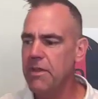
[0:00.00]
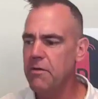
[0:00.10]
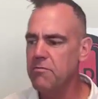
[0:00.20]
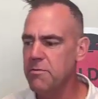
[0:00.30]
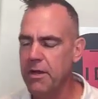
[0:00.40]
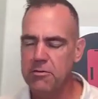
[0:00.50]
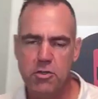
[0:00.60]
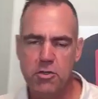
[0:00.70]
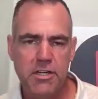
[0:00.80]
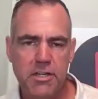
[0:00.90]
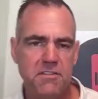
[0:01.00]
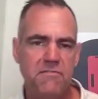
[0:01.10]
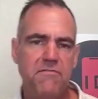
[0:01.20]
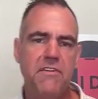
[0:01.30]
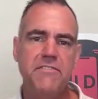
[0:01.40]
it was about 2 minutes
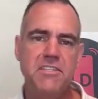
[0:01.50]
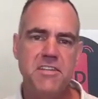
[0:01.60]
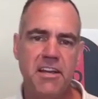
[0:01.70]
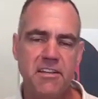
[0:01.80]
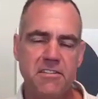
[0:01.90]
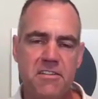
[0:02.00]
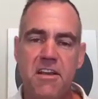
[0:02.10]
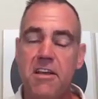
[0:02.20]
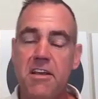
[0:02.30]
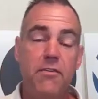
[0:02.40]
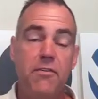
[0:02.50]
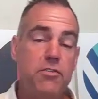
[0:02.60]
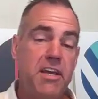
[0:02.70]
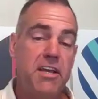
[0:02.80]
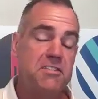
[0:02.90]
and 50 seconds. If
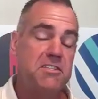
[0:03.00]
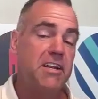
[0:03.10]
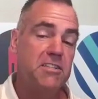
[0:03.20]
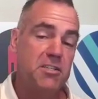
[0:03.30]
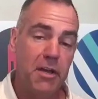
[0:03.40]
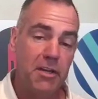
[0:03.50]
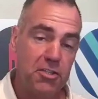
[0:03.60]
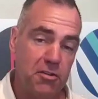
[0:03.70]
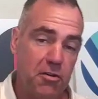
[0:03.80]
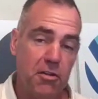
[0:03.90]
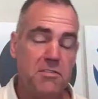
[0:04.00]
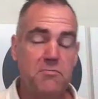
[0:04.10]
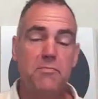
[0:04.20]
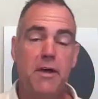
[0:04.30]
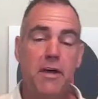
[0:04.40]
you take state inspection calls, it
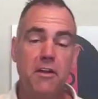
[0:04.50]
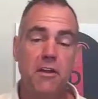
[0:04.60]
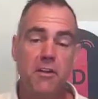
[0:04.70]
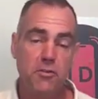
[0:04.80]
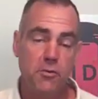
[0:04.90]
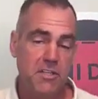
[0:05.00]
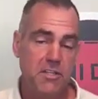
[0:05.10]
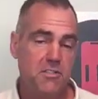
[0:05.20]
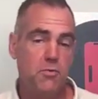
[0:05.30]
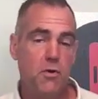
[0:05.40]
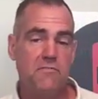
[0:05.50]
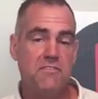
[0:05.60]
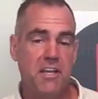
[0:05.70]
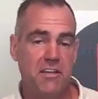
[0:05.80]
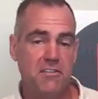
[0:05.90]
was about 2 minutes and 12
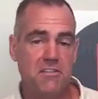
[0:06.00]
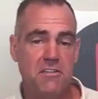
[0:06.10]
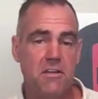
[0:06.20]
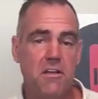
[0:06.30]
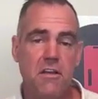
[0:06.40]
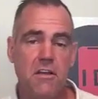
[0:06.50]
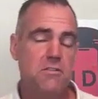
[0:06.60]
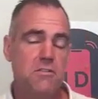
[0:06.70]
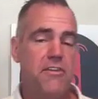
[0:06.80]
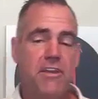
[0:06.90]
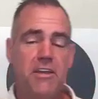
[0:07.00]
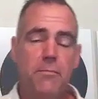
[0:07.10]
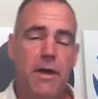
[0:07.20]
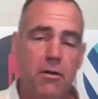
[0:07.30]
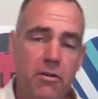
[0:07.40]
seconds. So think
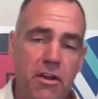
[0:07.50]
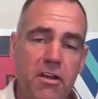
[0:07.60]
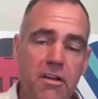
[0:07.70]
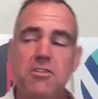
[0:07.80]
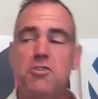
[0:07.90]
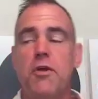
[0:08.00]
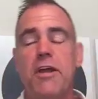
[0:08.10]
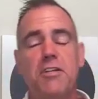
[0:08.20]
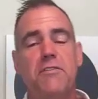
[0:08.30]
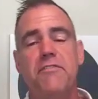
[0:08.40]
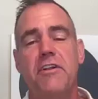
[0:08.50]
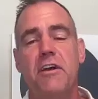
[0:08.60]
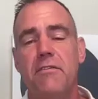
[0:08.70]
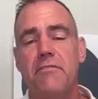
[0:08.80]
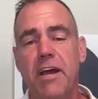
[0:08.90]
about the strategy
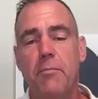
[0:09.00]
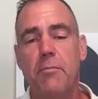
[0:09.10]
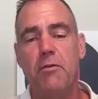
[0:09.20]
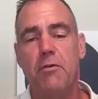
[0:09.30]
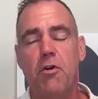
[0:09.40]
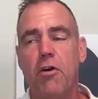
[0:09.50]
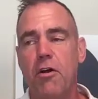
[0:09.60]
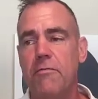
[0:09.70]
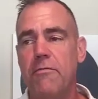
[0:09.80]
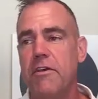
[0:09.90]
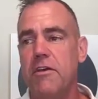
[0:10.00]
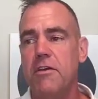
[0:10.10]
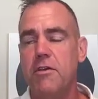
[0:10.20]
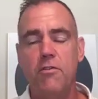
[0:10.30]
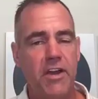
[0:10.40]
of an outbound call.
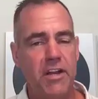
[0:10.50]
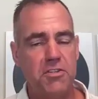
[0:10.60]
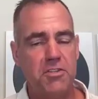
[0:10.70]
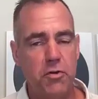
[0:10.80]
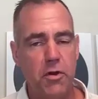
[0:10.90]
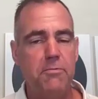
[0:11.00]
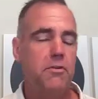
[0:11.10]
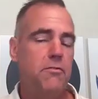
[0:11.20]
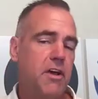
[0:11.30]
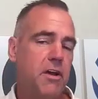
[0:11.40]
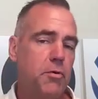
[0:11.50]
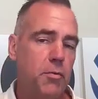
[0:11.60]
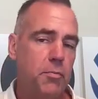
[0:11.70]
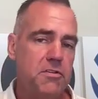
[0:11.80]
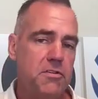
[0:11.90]
You've got a script, you've got a
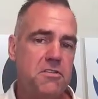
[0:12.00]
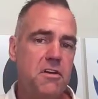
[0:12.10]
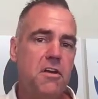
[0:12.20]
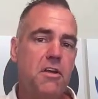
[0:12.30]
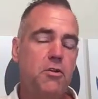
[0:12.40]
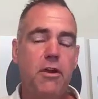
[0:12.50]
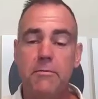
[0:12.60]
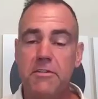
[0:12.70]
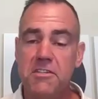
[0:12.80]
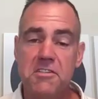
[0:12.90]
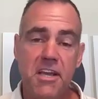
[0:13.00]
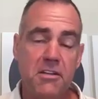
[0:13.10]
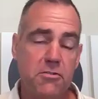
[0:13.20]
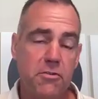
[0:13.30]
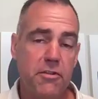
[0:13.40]
purpose, you're able to
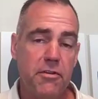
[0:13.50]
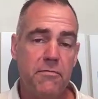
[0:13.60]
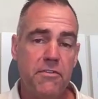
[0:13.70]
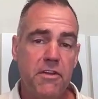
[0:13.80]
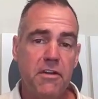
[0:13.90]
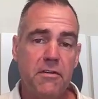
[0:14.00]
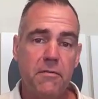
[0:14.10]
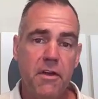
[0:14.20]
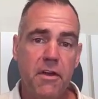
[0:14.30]
schedule the